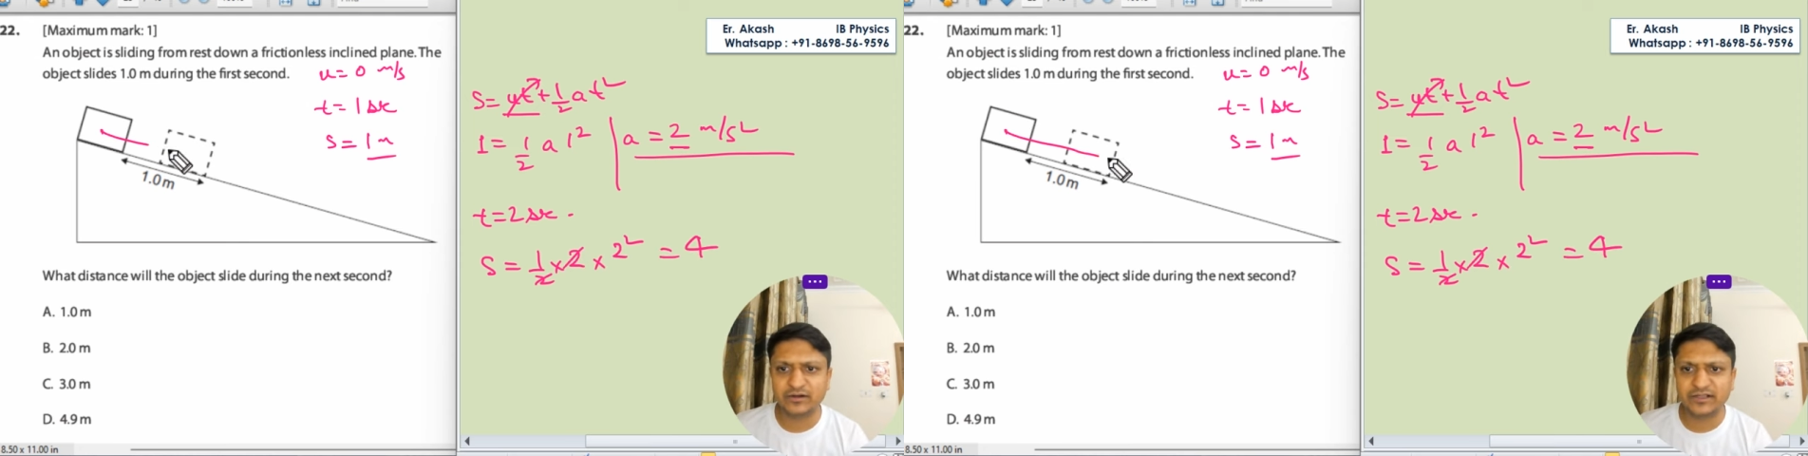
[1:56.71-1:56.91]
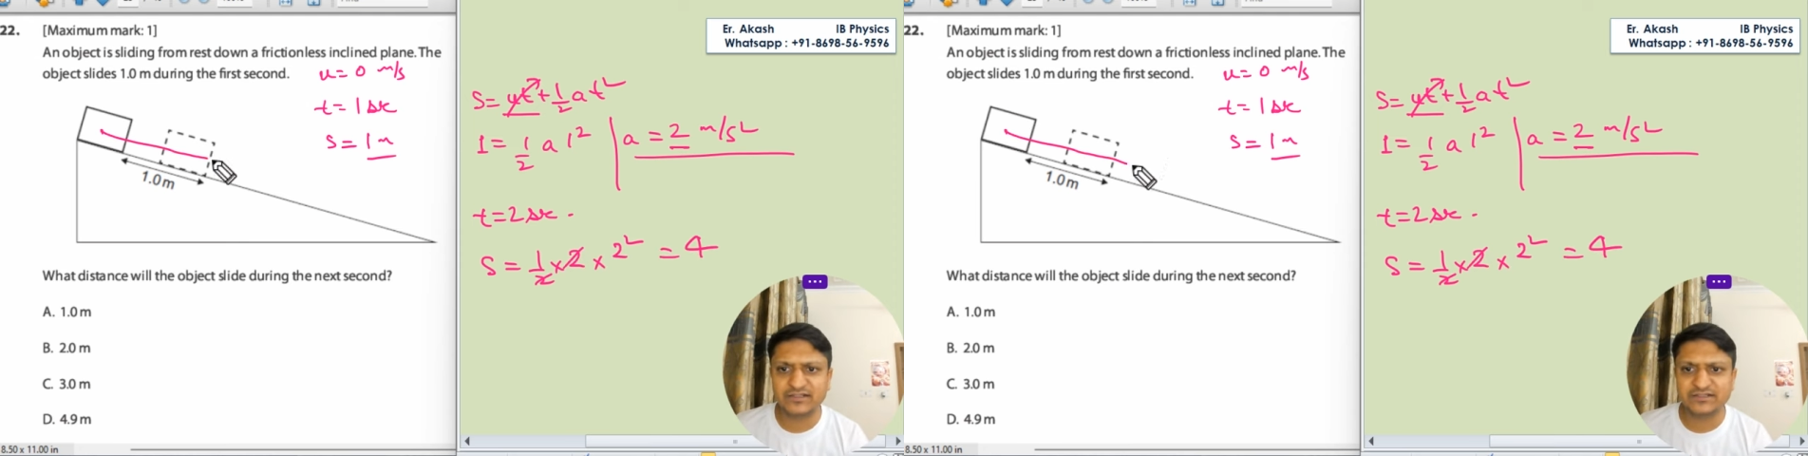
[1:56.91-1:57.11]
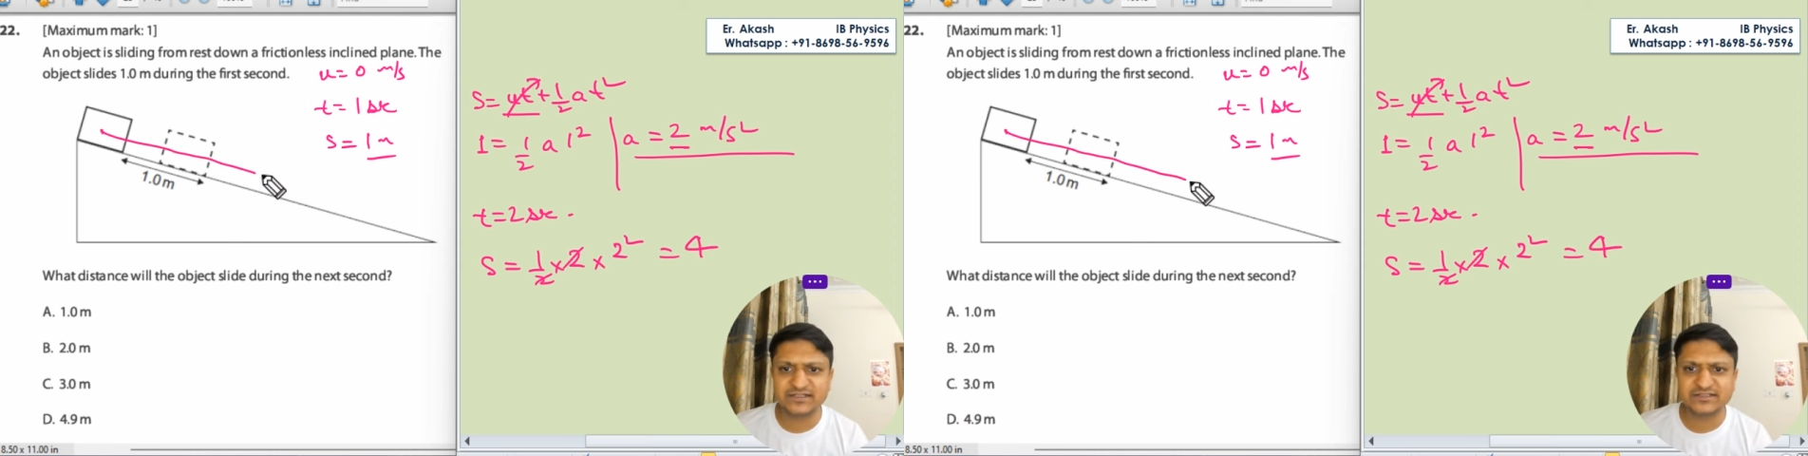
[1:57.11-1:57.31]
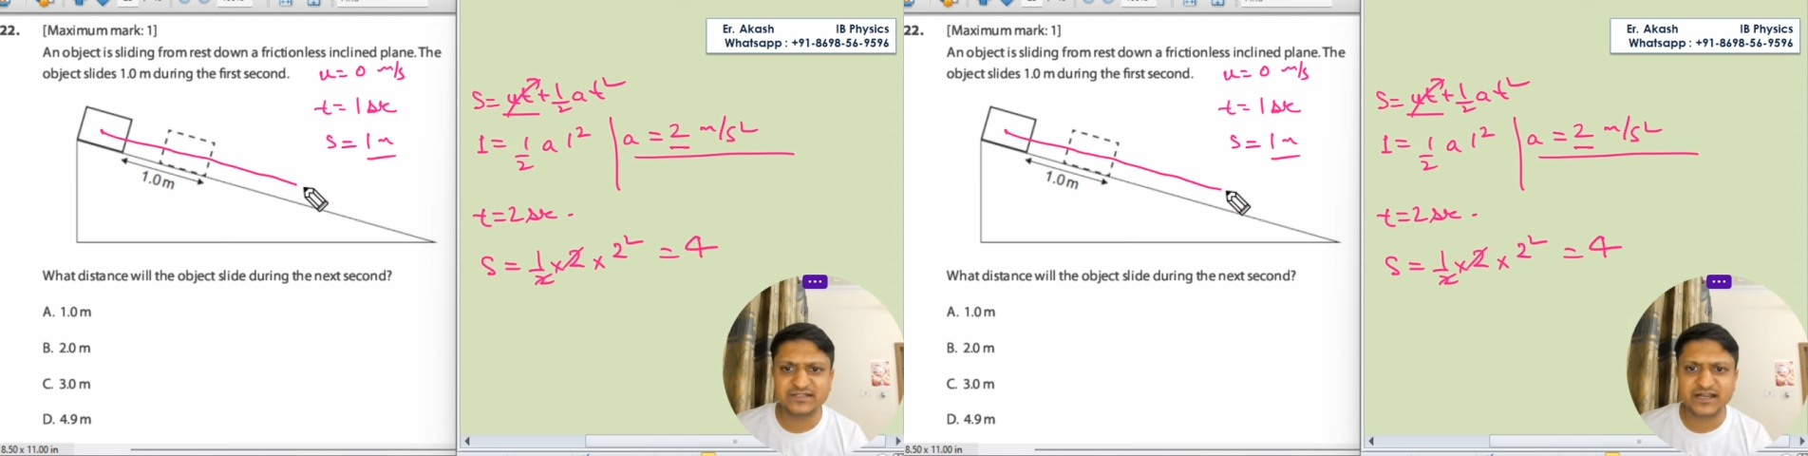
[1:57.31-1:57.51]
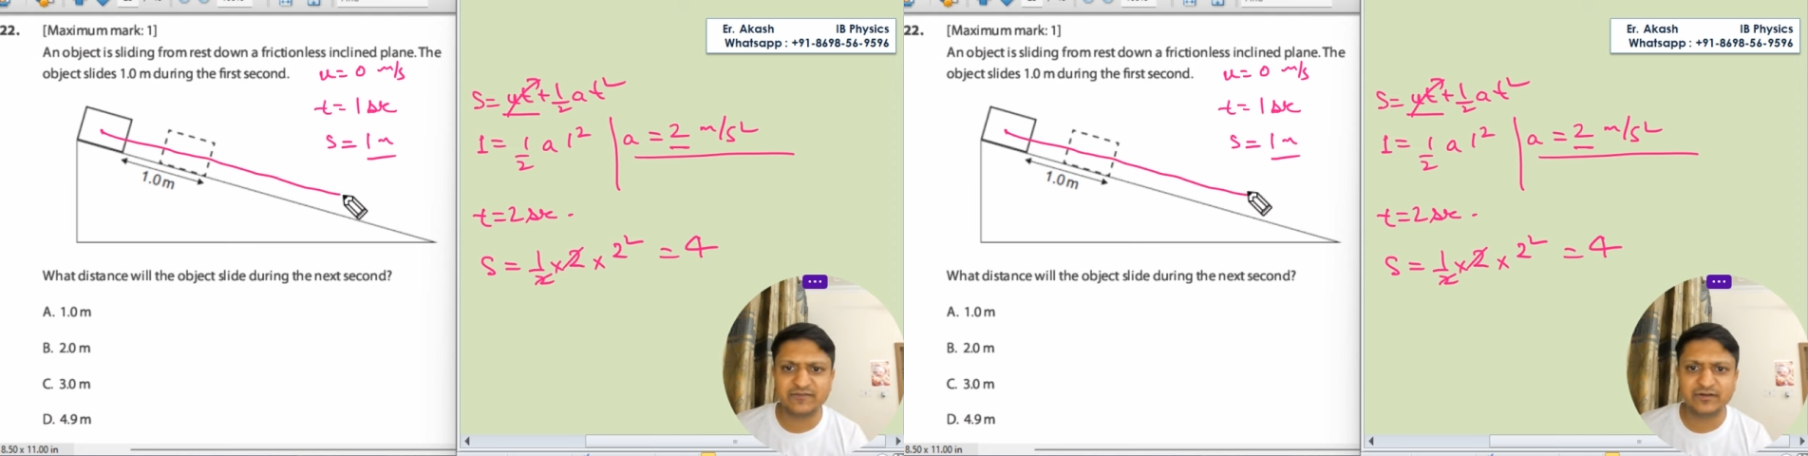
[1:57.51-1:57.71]
distance
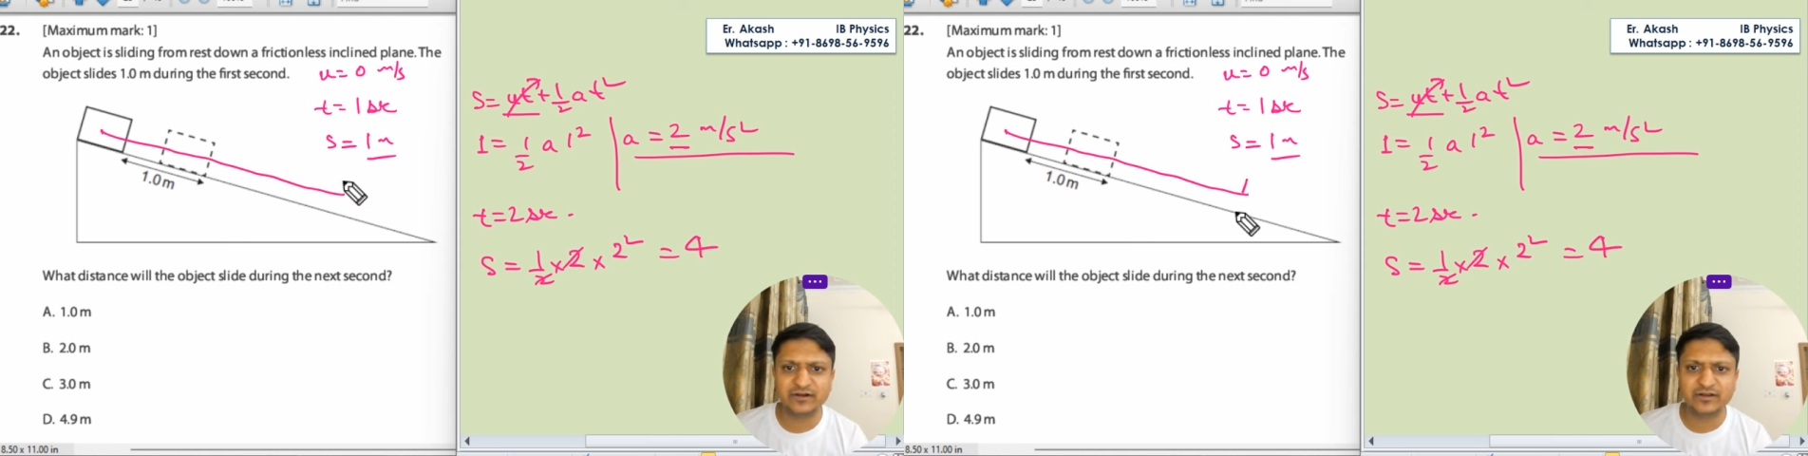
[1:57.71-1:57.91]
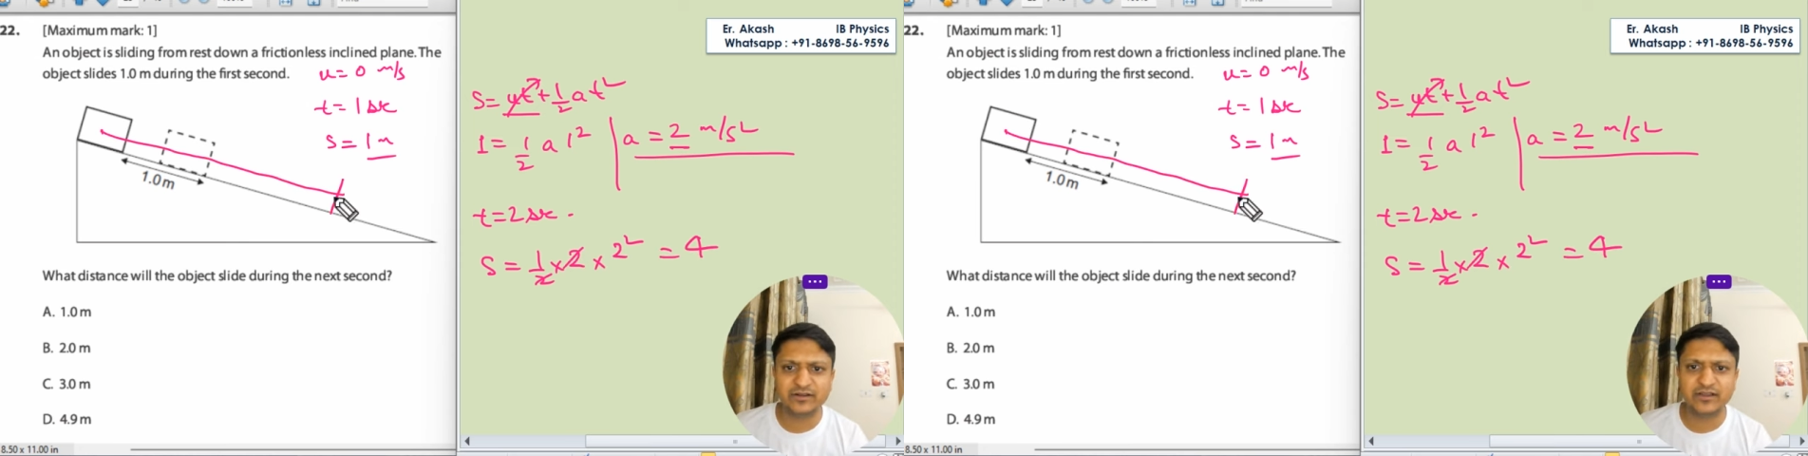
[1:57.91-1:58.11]
traveled